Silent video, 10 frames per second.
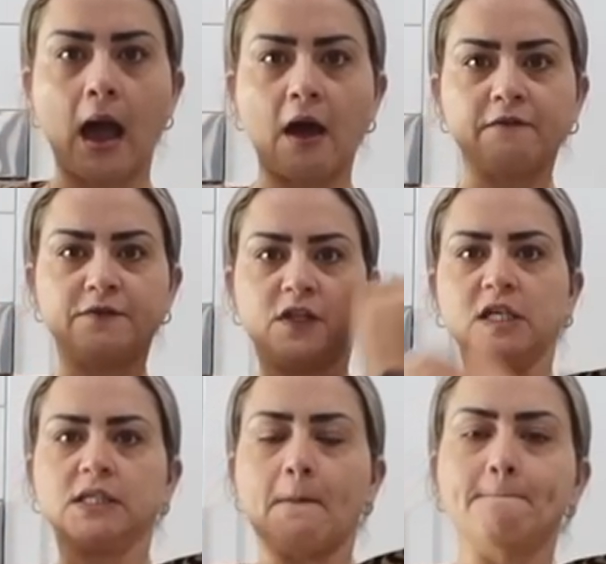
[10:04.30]
have
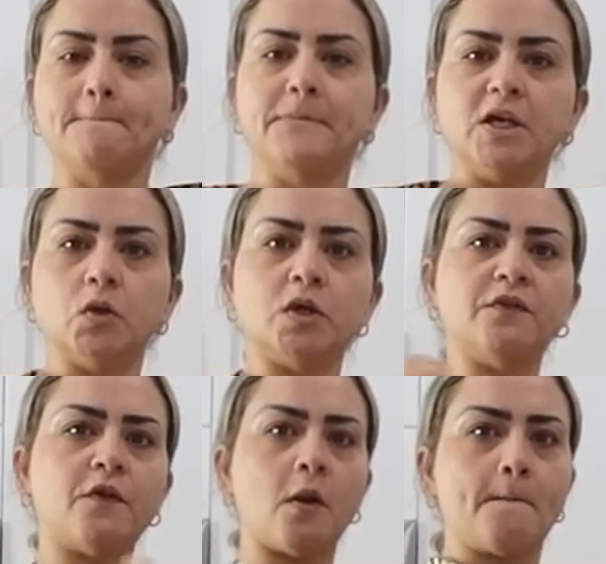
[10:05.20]
this
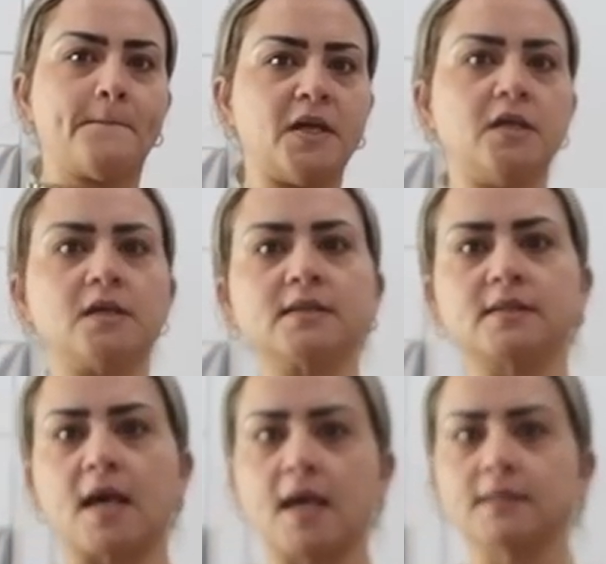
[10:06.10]
beautiful PJ
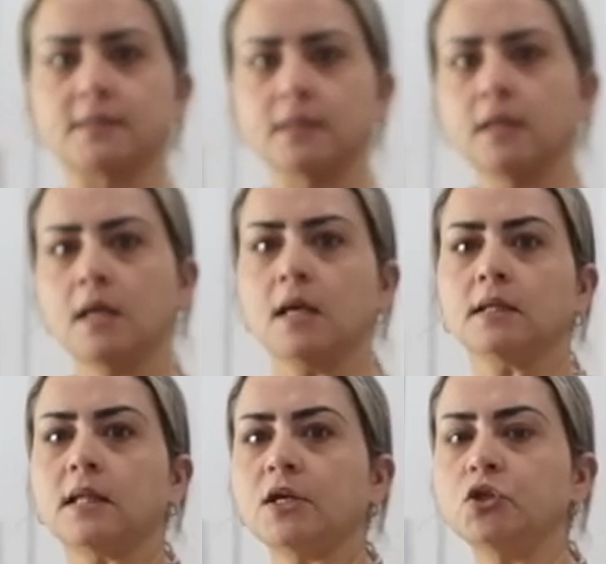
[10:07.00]
set
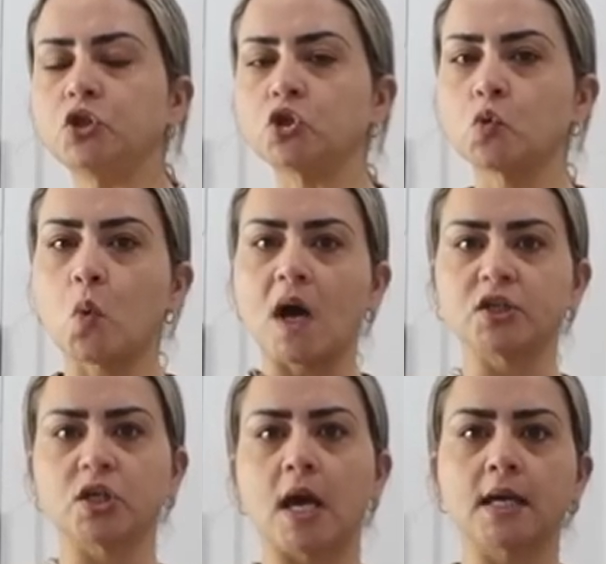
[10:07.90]
that you just
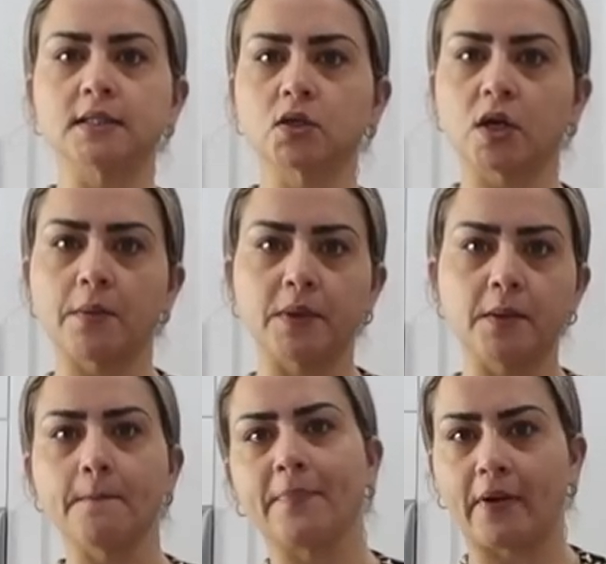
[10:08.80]
wash it and it's gonna
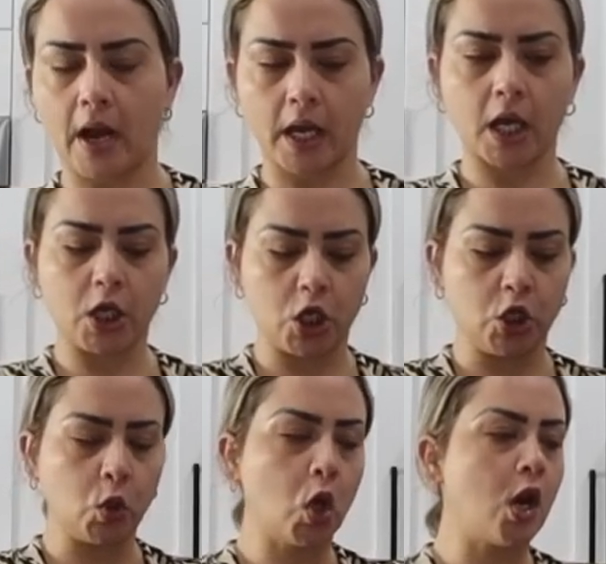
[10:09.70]
be brand
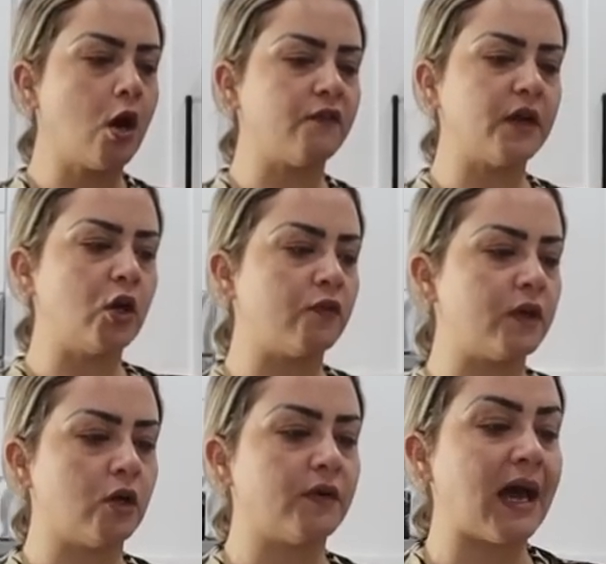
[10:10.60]
new. Love it, love
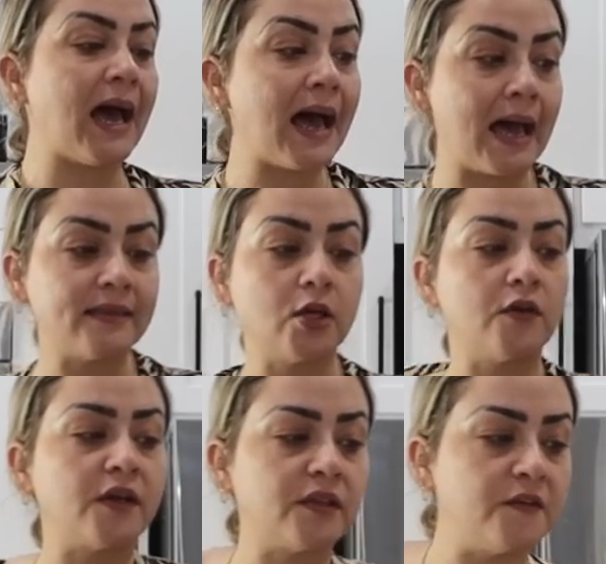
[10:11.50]
it, love it. And the
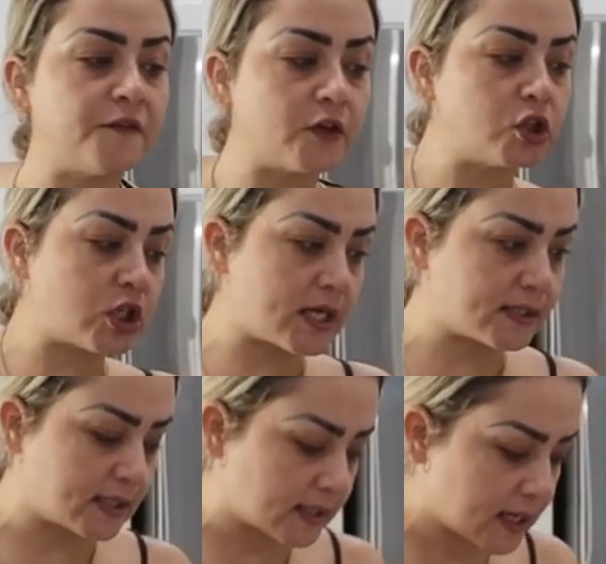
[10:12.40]
other thing from
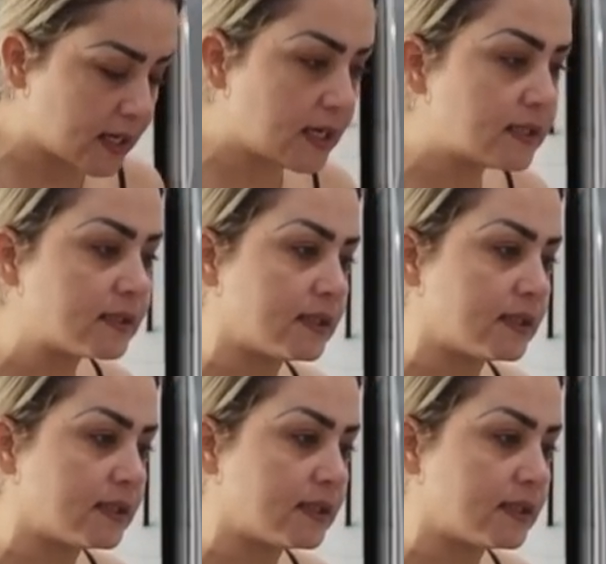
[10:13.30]
yesterday is